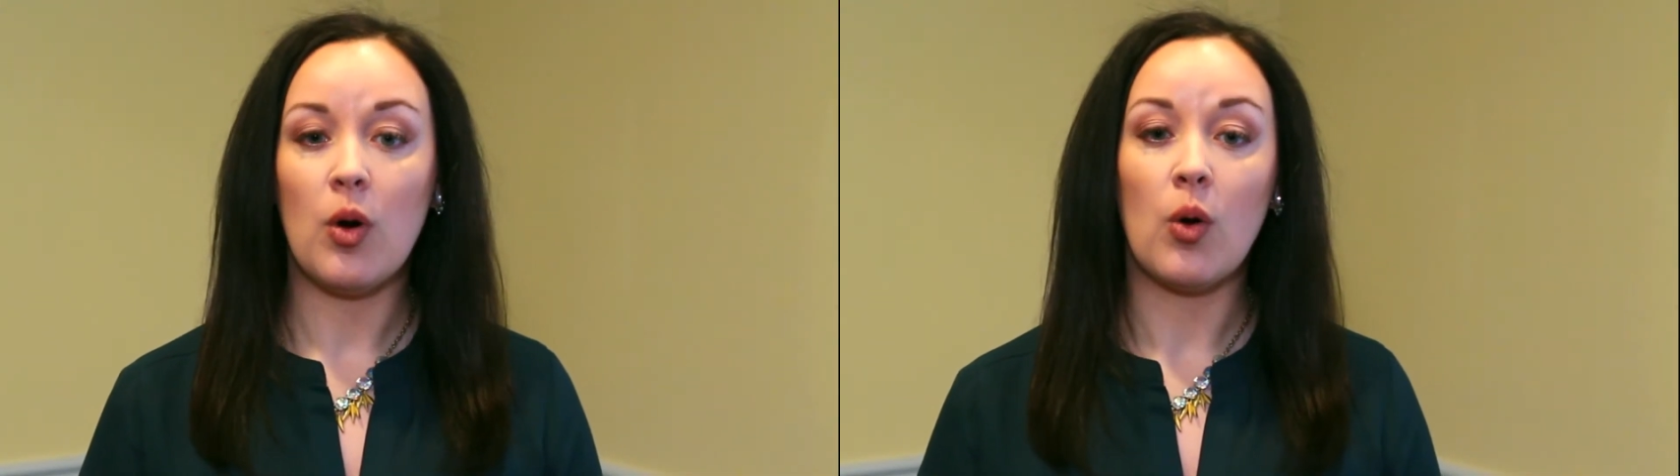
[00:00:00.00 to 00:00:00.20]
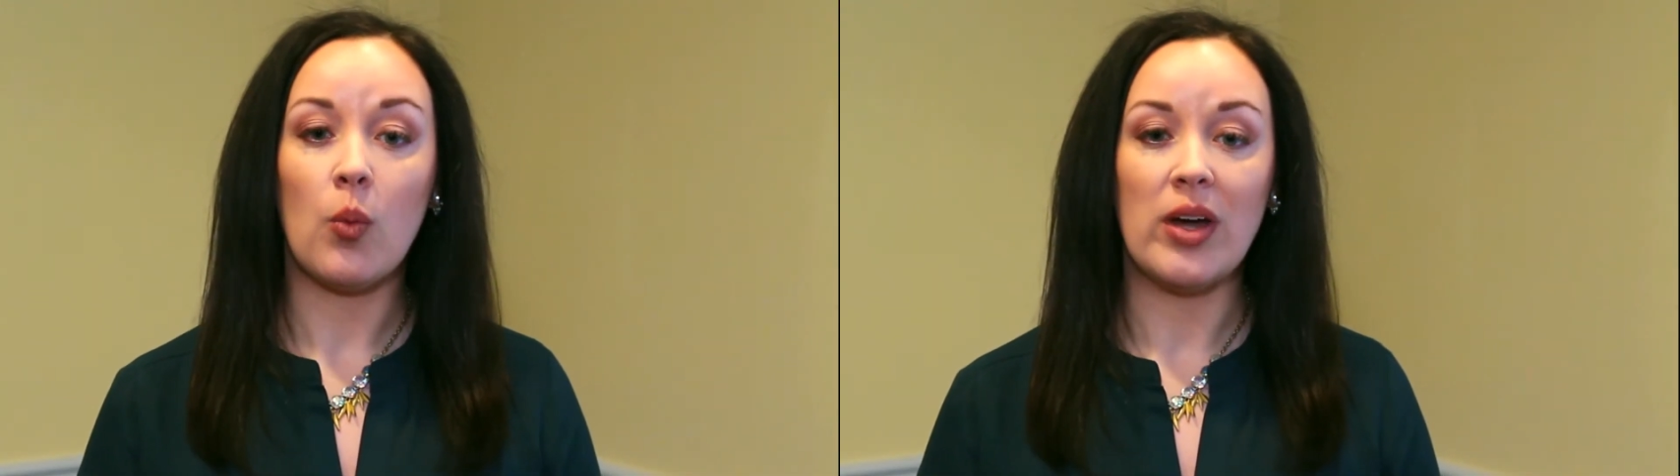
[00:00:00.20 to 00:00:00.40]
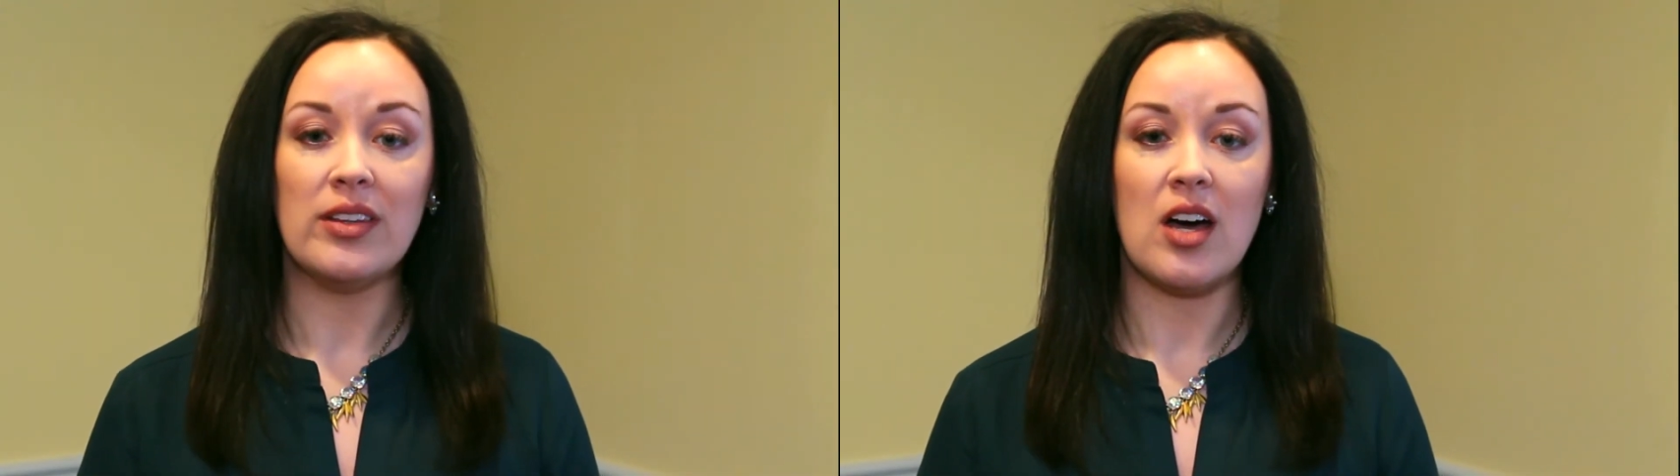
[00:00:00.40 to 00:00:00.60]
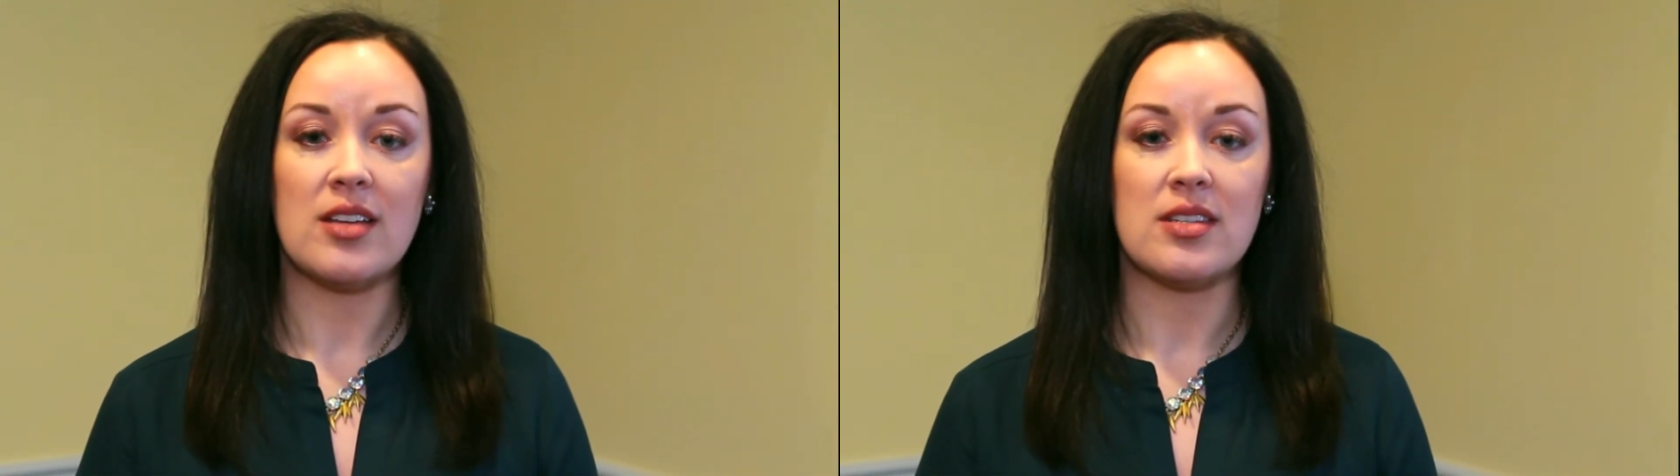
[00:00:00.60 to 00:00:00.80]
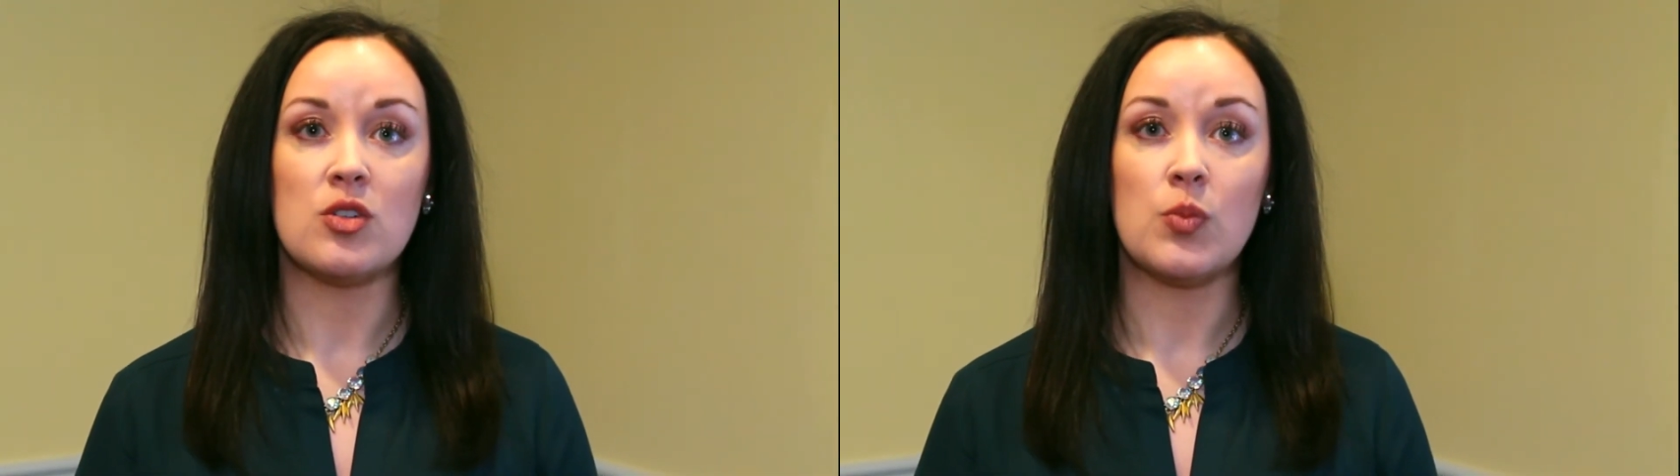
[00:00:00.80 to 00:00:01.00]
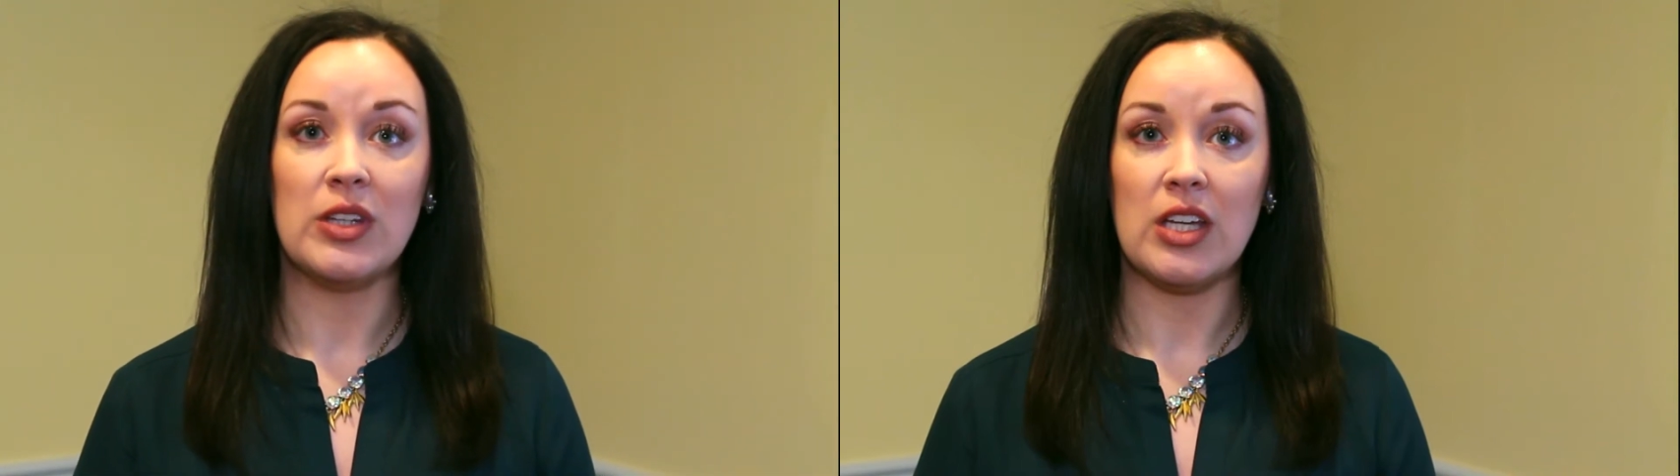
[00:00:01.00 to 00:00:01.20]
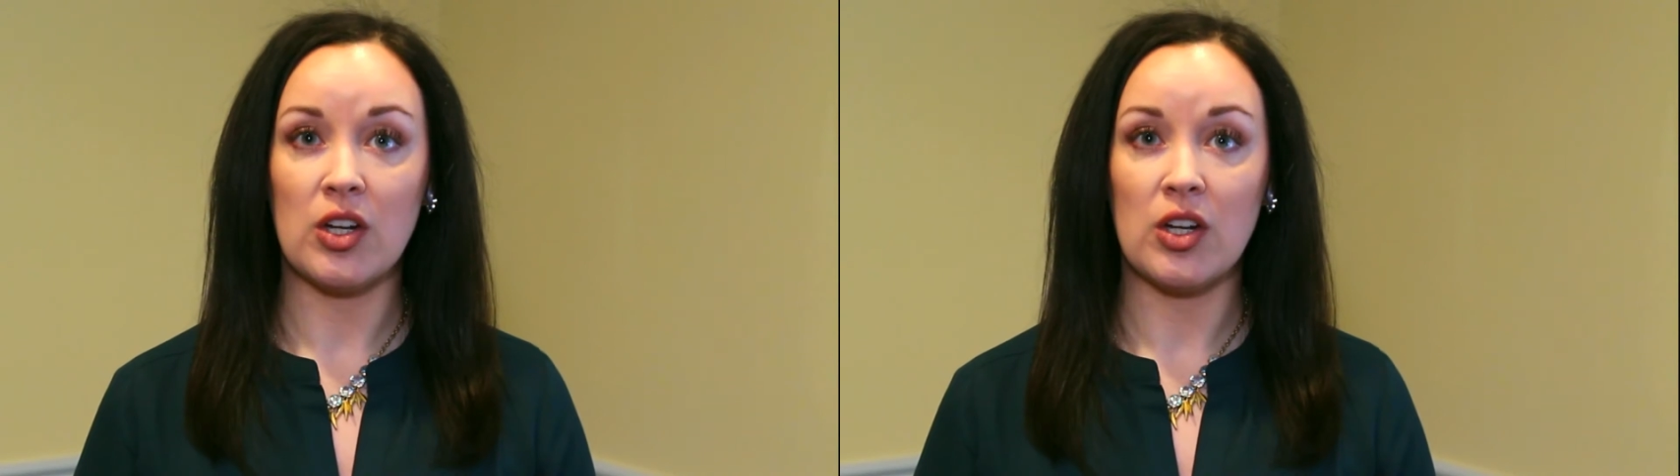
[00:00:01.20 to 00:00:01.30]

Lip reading: or 1 lozenge when the